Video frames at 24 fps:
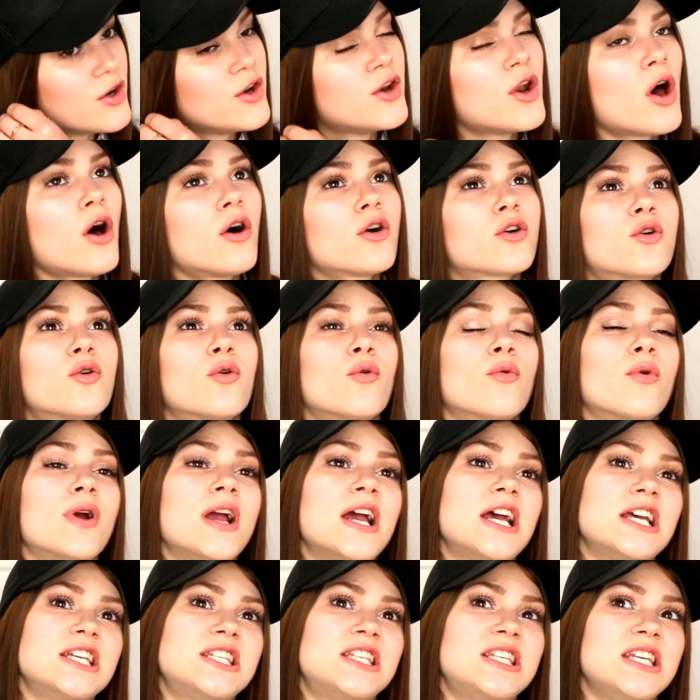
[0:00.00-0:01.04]
not
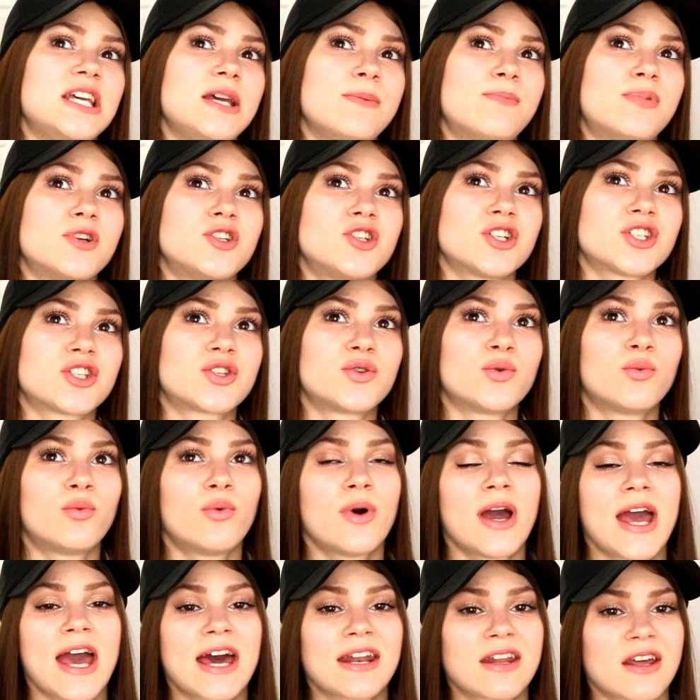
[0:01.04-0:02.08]
greasy but just
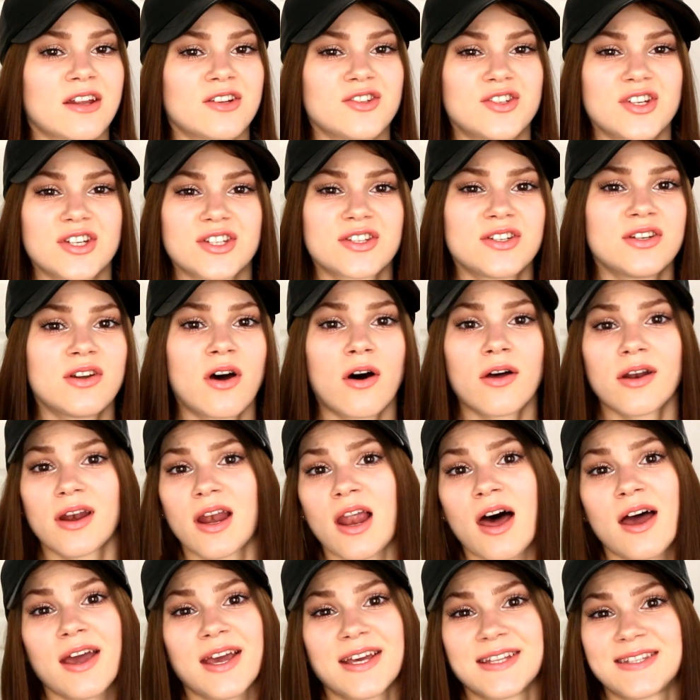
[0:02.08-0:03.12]
weird and just not
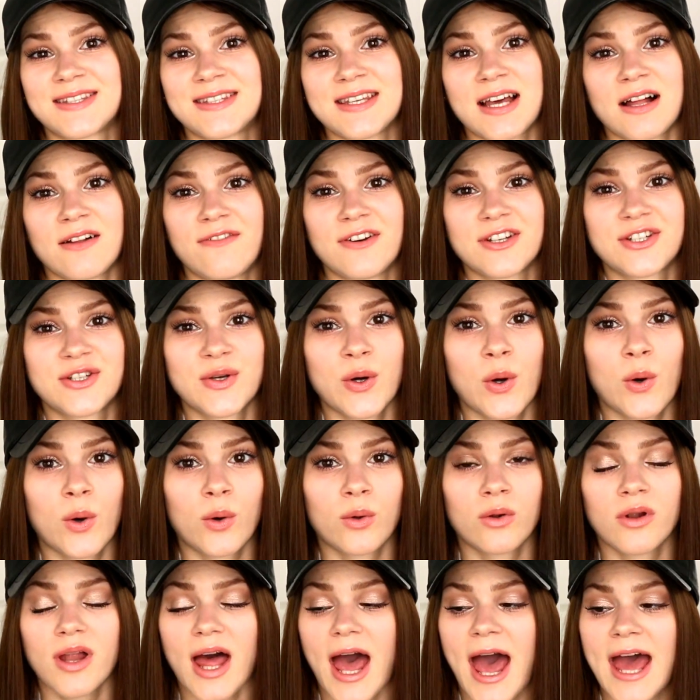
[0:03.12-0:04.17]
like itself at
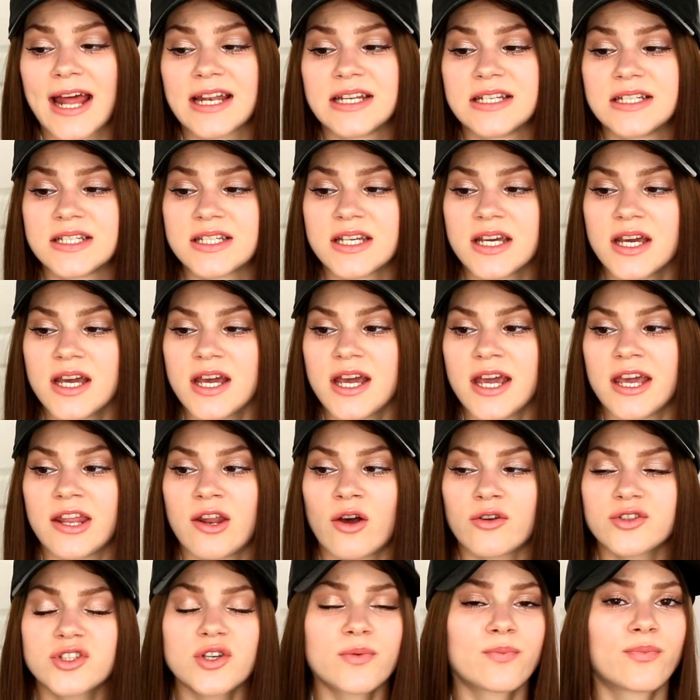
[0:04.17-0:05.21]
all and it
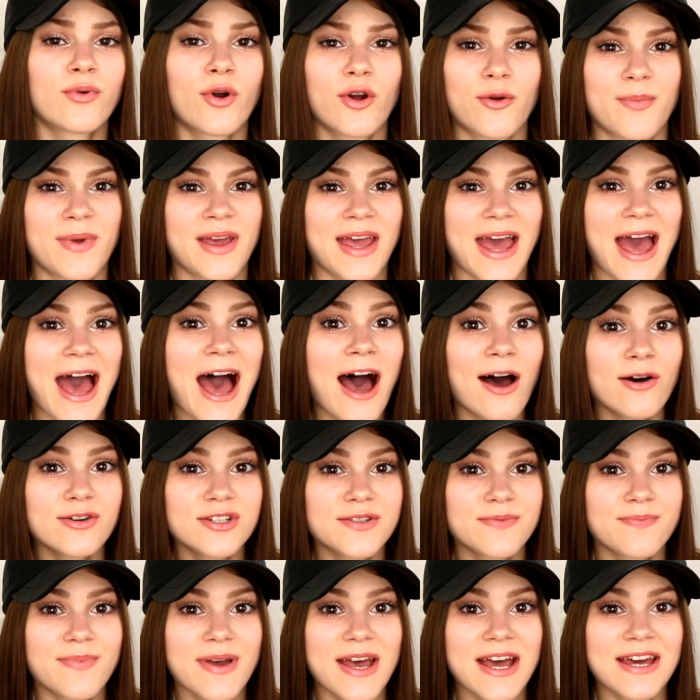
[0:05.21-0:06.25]
also broke me
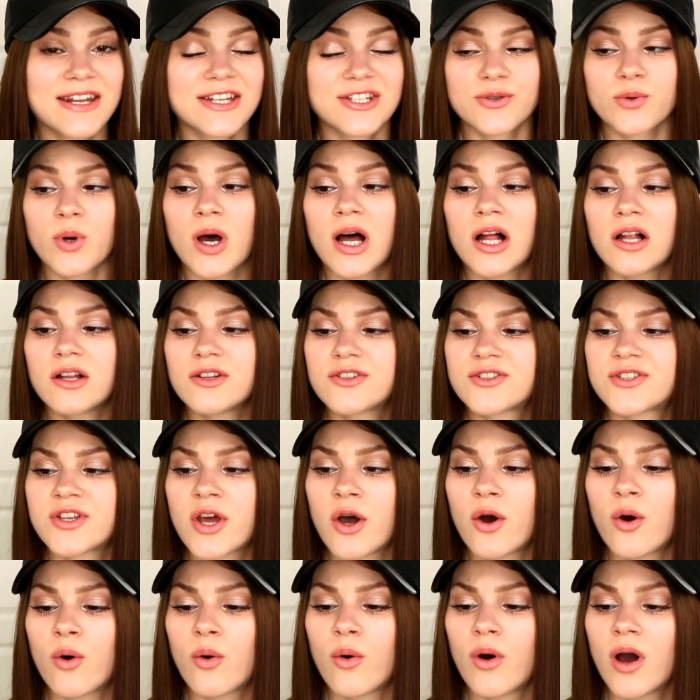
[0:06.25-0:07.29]
out a bit as well
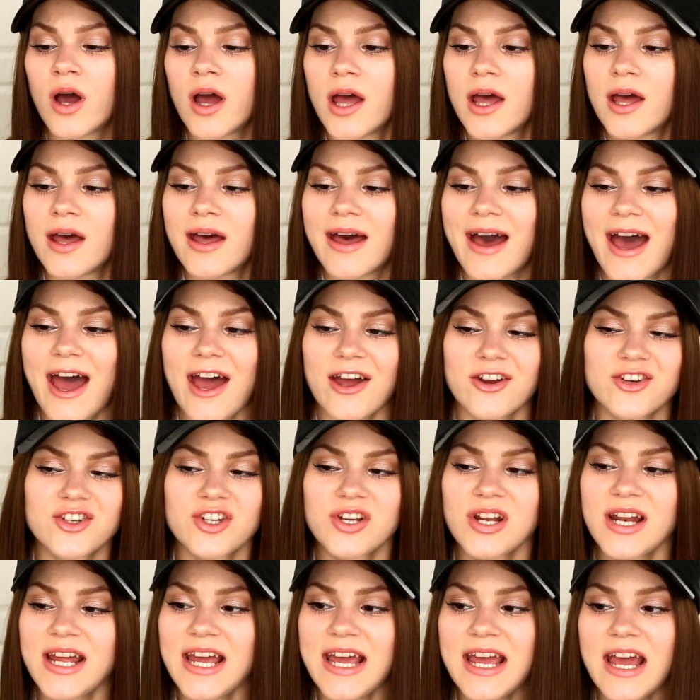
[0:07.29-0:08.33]
so
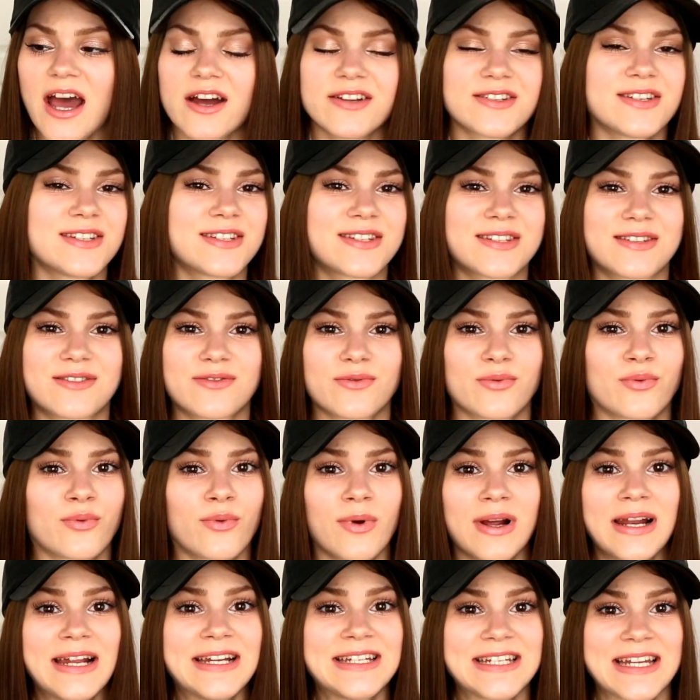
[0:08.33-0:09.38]
actually I just
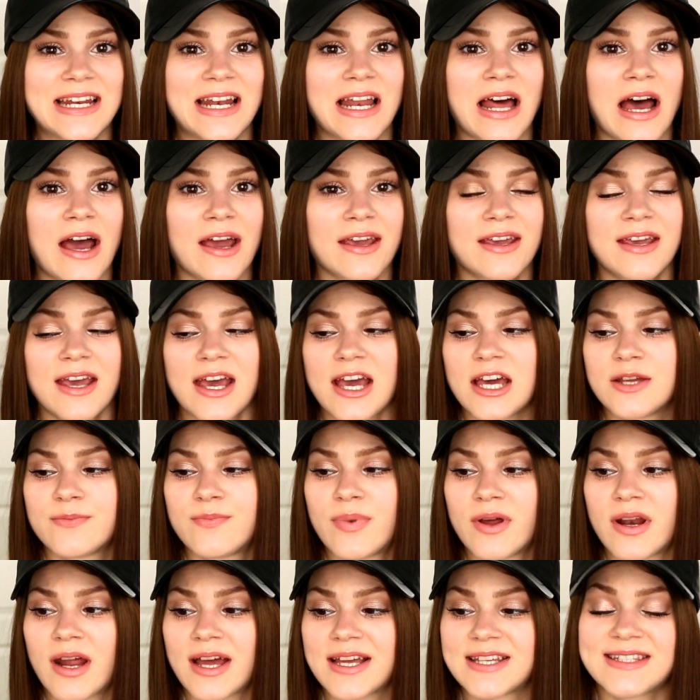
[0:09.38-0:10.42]
really didn't like it
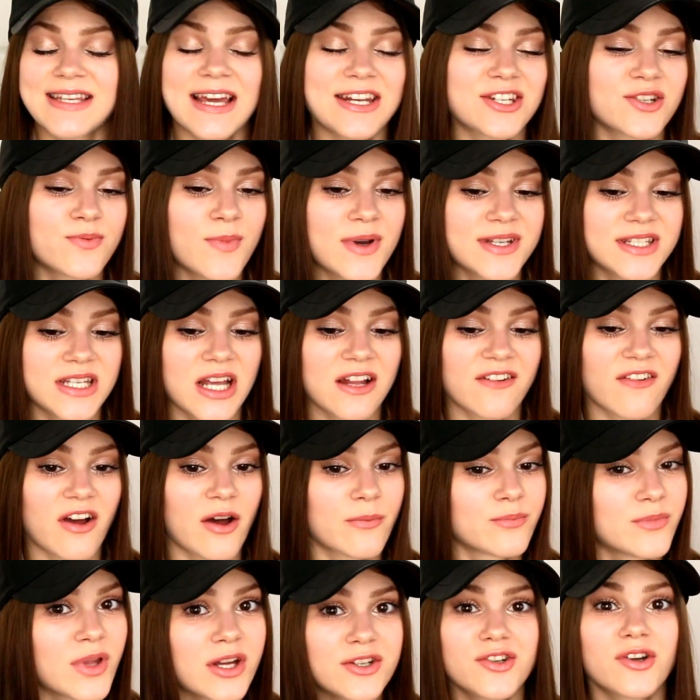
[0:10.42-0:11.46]
but I said to myself
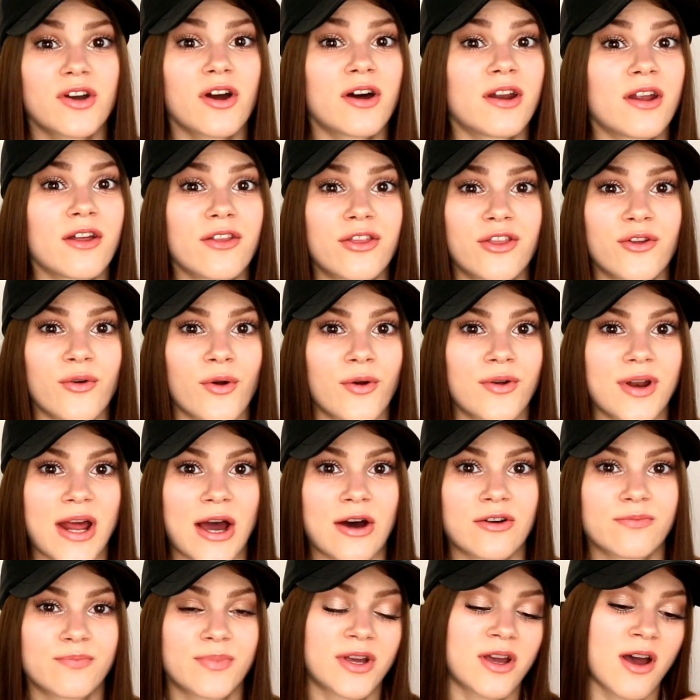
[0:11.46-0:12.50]
I'm not gonna throw it
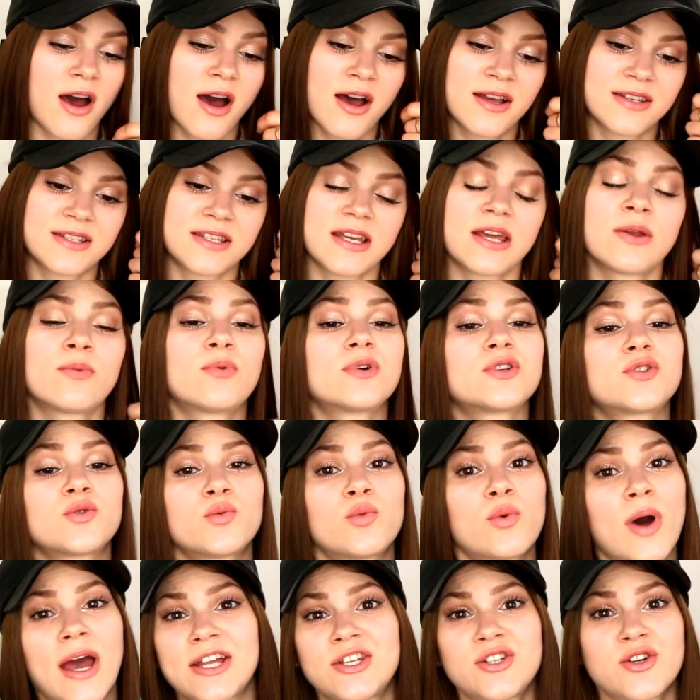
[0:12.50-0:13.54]
out because it
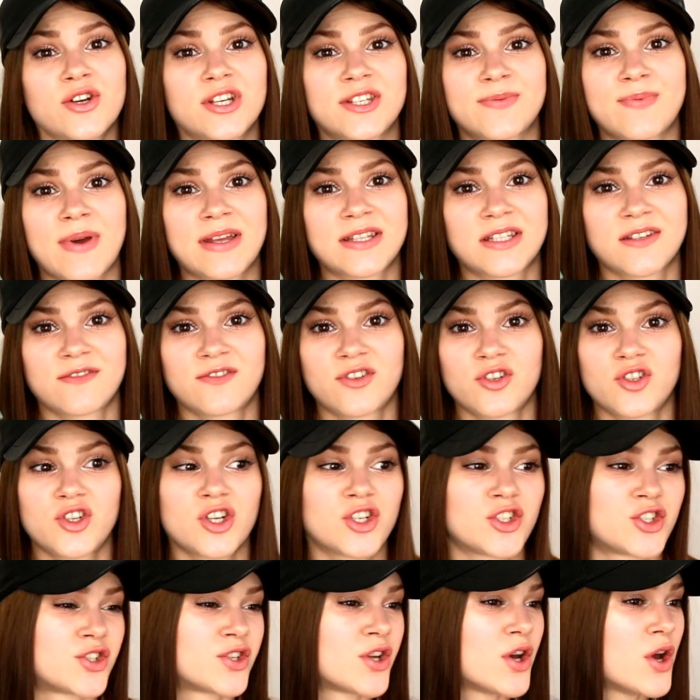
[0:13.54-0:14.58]
was way too expensive to
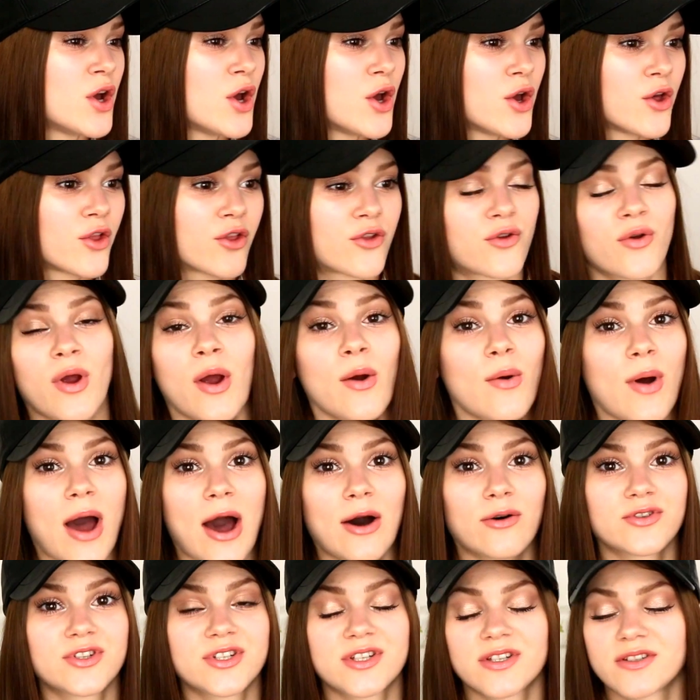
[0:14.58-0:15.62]
just throw
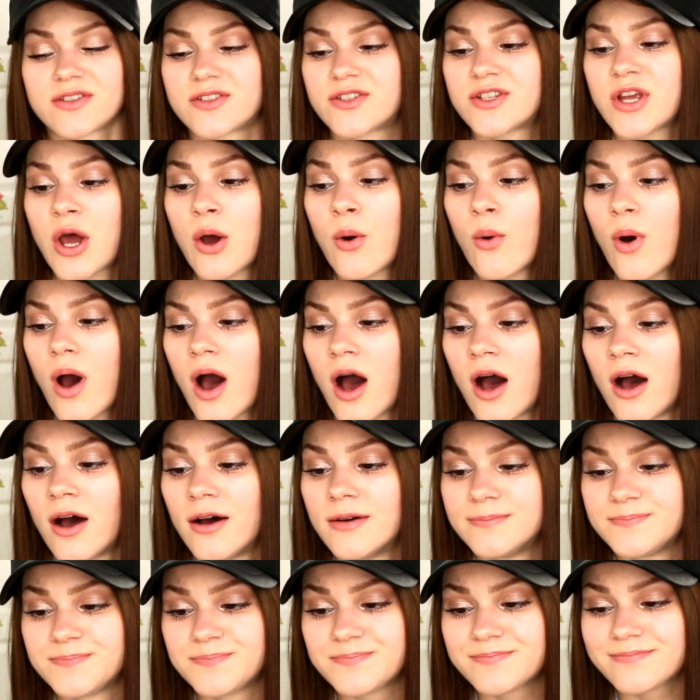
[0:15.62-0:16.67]
out so
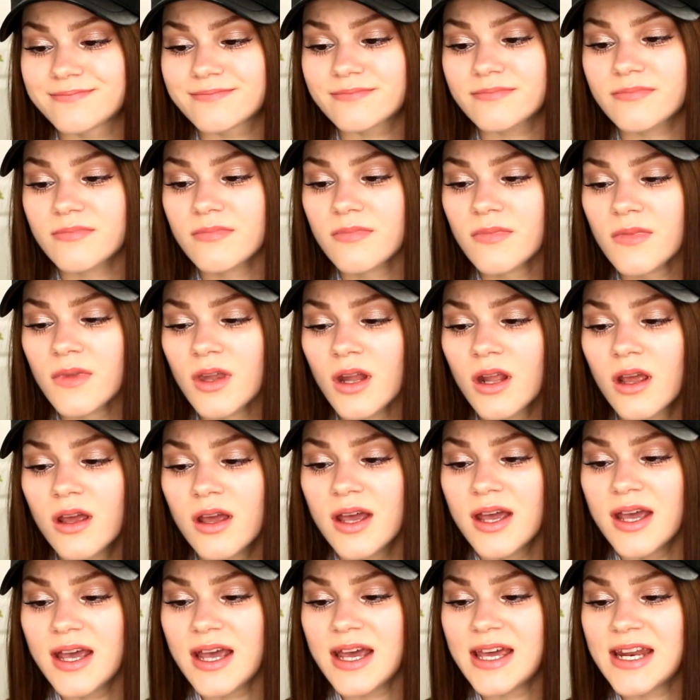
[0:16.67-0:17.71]
um
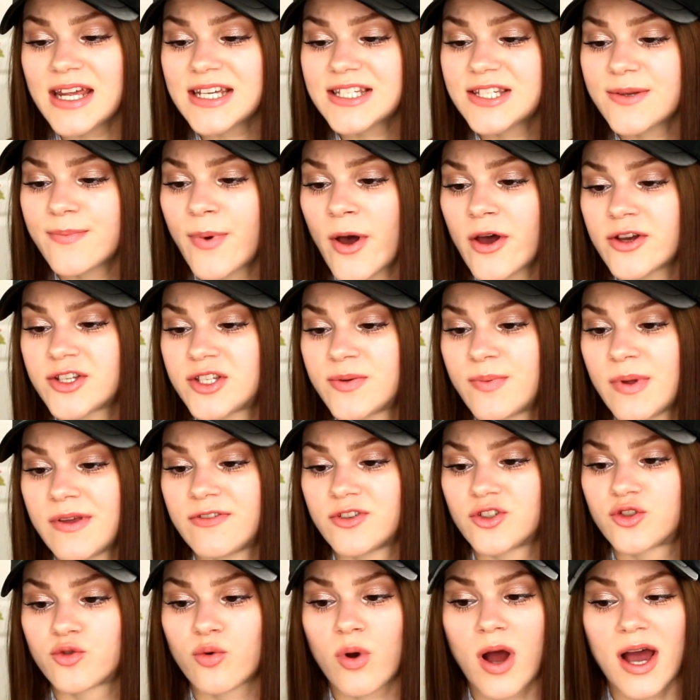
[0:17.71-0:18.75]
it is supposed to be
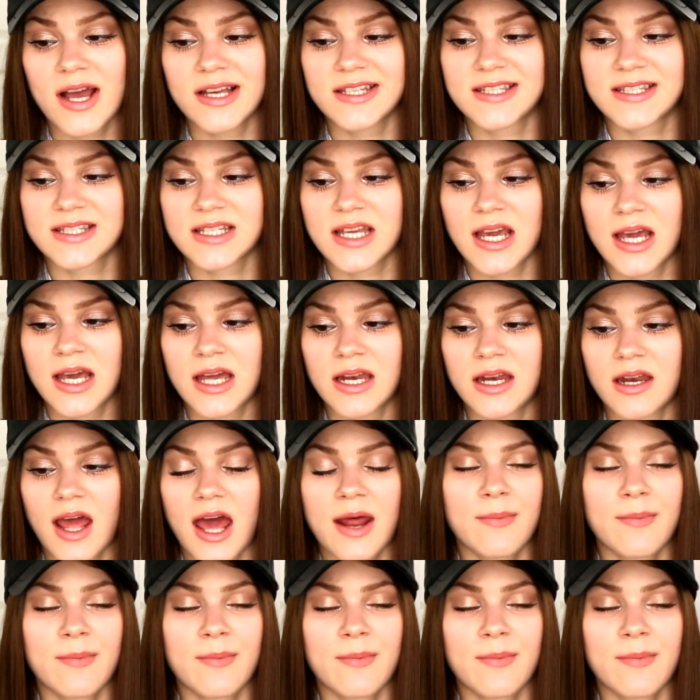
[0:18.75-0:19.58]
for dry skin